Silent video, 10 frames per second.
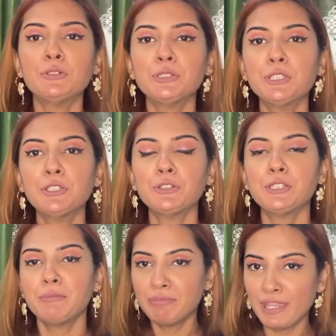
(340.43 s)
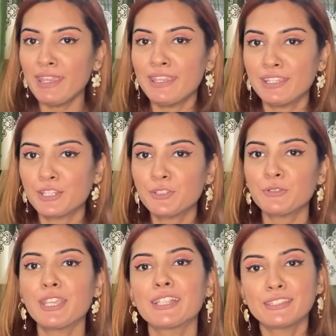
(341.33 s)
you're literally paying
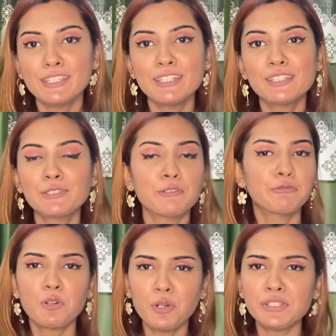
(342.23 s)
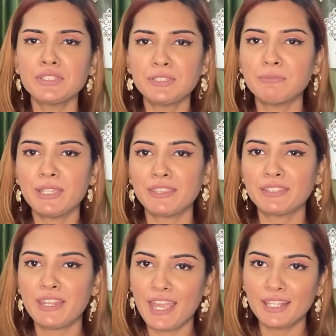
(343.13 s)
to get leads, so of course this
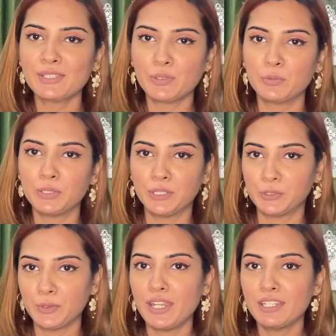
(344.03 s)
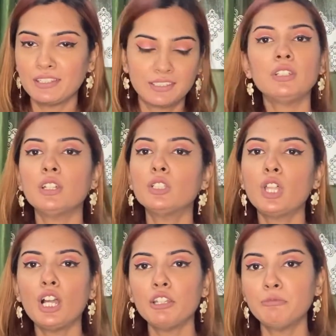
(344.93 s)
method has to work, right? There are a
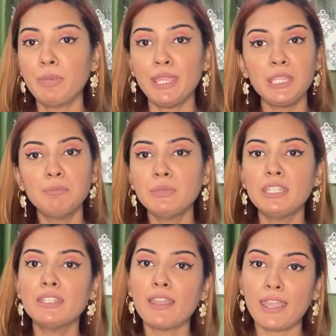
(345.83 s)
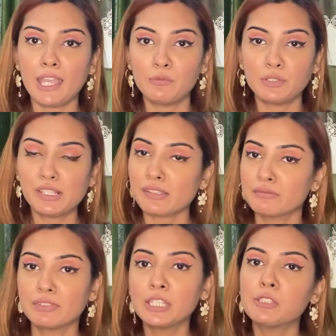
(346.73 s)
lot of paid media AdWords
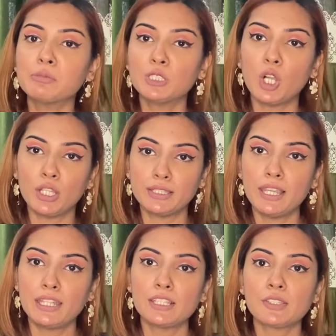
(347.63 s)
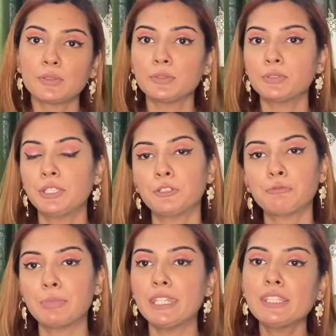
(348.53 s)
available online, so they
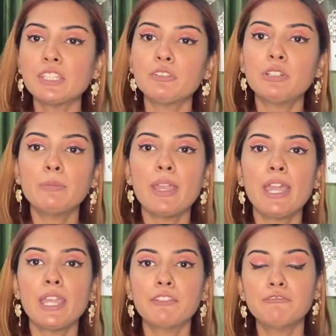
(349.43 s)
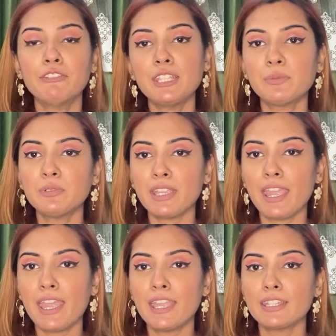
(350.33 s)
could be Instagram ads, Facebook
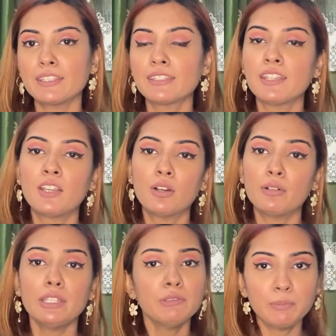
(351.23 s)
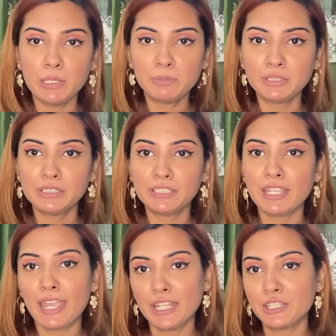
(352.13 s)
ads, or even
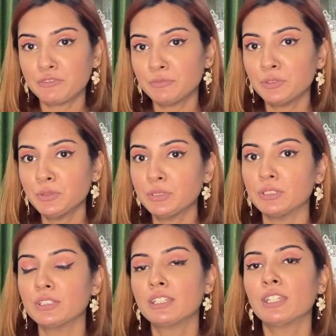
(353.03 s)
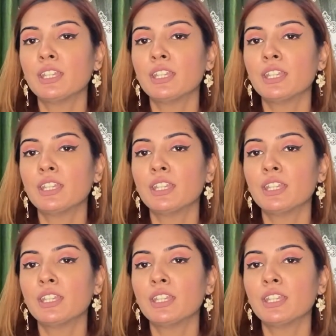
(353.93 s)
pay-per-click ads from Google.